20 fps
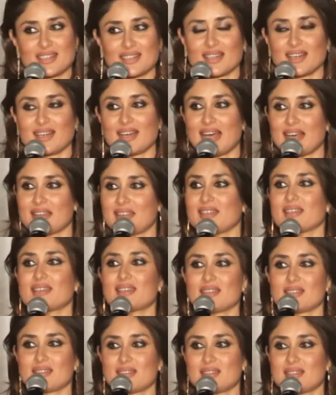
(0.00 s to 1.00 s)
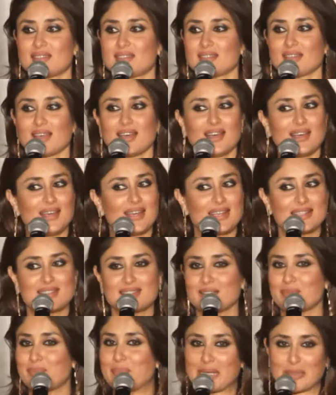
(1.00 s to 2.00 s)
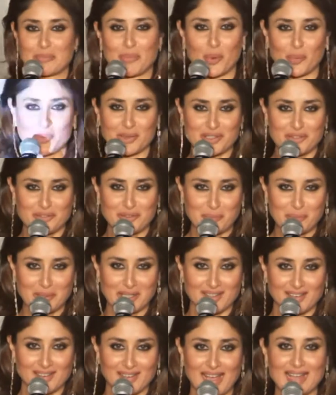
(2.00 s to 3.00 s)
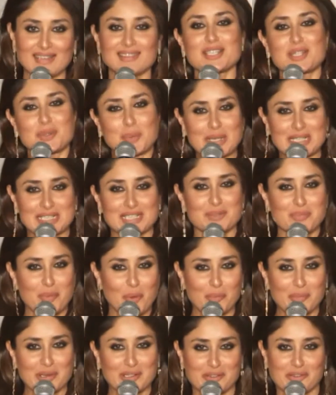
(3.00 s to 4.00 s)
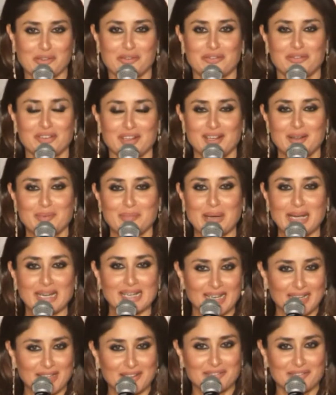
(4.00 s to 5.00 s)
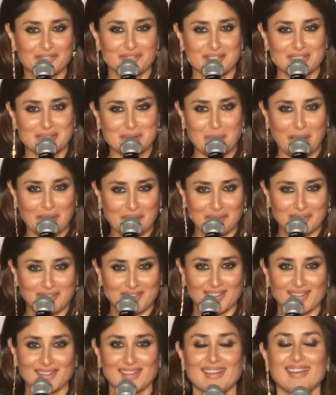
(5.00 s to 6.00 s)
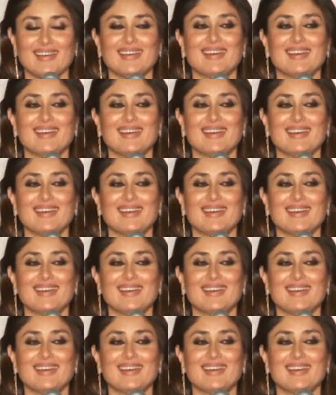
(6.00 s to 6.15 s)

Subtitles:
Well, it was none other than Kareena Kapoor. Kareena also rejected films like Ram Leela